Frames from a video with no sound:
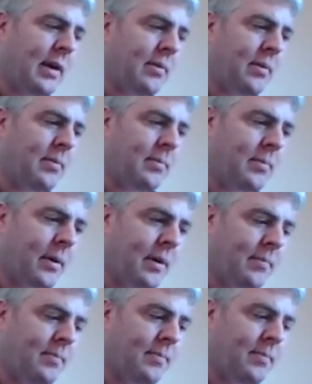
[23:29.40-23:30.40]

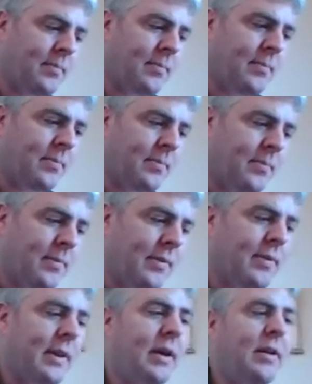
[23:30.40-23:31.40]
are
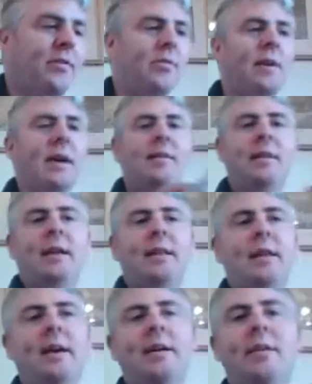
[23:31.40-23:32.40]
the answer is 18
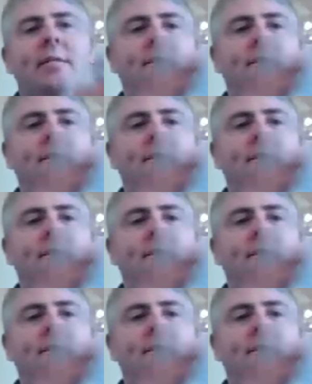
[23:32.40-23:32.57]
there.